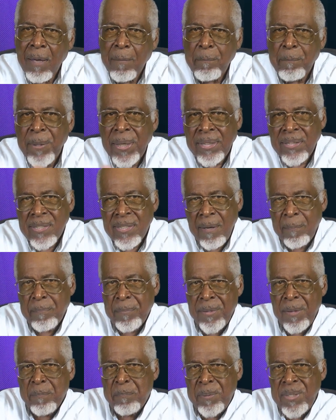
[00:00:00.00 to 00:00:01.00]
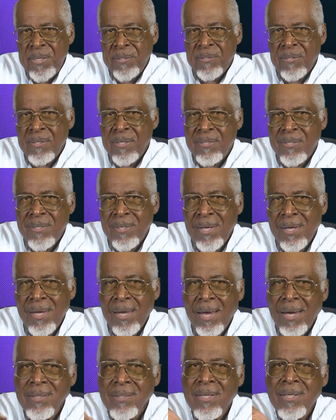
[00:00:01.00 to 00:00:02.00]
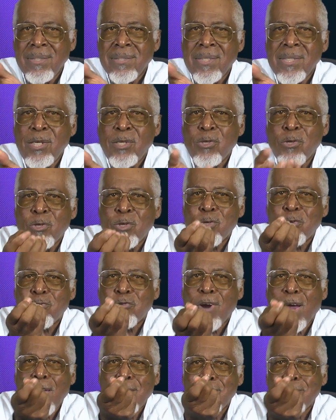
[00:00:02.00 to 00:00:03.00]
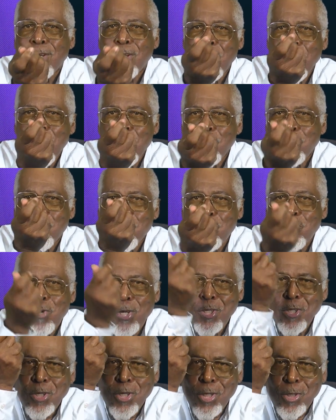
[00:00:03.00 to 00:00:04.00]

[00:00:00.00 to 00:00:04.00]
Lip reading: picks up the pieces and continues striving to reach his